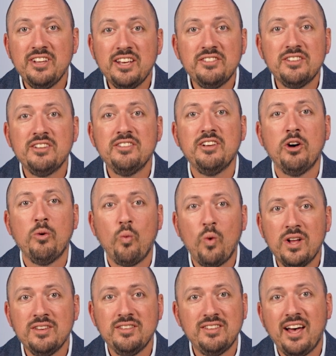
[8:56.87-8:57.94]
isn't a
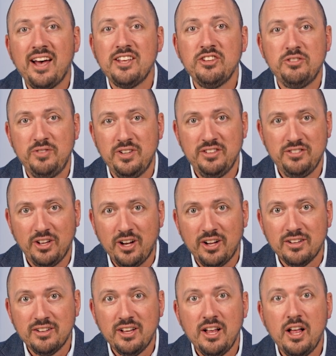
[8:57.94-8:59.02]

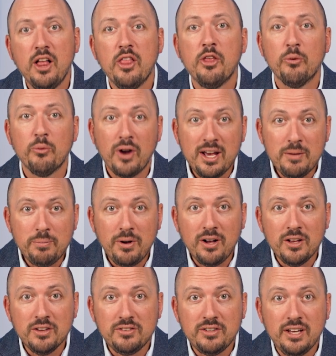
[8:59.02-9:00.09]
one-size-fits-all. The right
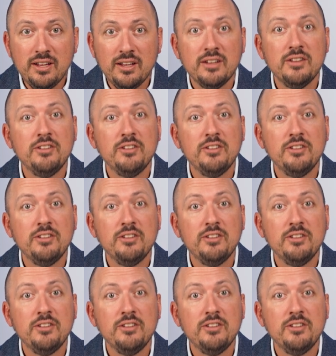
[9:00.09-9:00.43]
policy